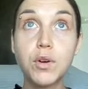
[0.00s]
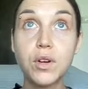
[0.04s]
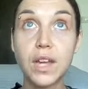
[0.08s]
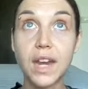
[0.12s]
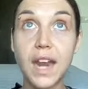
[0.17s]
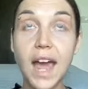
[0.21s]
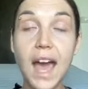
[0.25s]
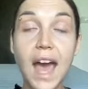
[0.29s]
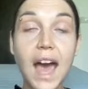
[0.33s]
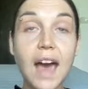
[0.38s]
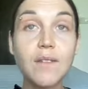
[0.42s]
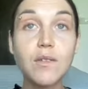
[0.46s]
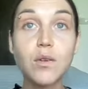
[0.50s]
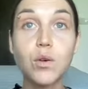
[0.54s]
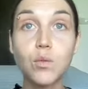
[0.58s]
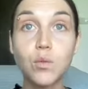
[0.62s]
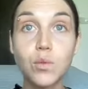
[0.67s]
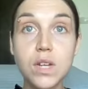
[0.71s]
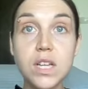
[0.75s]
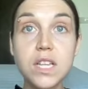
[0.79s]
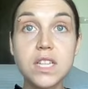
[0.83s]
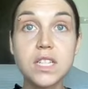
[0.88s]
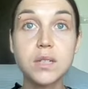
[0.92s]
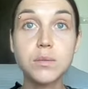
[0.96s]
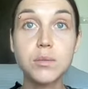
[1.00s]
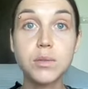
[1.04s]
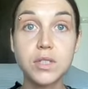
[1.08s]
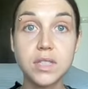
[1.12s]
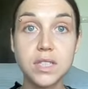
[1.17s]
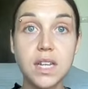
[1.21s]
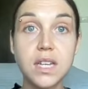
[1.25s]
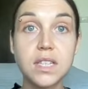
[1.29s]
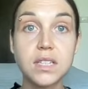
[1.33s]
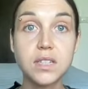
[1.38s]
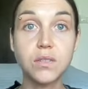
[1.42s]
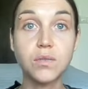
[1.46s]
can have a reasonable
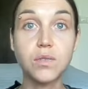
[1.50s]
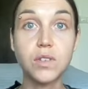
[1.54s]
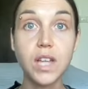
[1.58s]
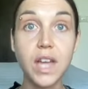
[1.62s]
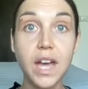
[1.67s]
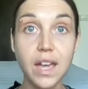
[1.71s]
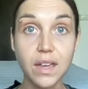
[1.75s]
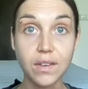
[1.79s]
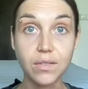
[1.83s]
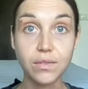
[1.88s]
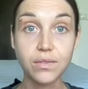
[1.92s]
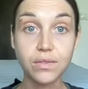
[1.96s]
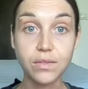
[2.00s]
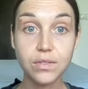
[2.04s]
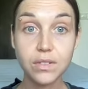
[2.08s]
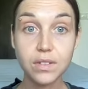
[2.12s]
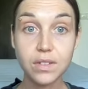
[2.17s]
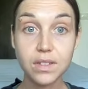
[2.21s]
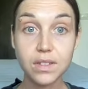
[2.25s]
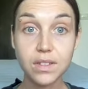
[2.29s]
sense of life